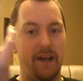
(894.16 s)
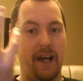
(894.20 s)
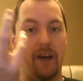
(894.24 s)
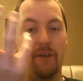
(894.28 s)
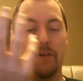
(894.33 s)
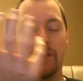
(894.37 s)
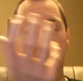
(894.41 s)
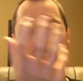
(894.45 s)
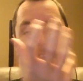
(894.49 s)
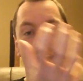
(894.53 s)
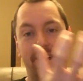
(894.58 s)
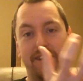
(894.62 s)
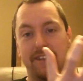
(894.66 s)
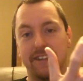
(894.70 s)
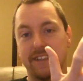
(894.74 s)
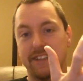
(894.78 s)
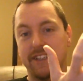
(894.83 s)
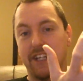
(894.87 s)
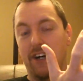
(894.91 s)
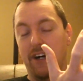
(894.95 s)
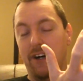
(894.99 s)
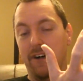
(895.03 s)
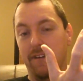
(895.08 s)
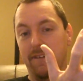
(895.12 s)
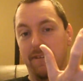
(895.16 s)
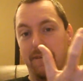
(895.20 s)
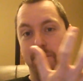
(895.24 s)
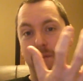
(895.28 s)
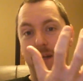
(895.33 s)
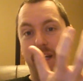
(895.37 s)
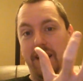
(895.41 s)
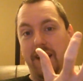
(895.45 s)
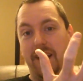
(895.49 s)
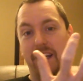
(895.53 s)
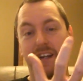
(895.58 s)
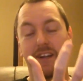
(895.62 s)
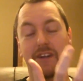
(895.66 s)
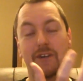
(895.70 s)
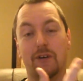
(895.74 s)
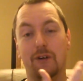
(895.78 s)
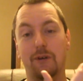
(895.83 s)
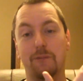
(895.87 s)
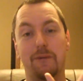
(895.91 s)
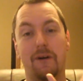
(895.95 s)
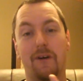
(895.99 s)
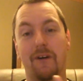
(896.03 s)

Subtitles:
I would like to call the meat-eating group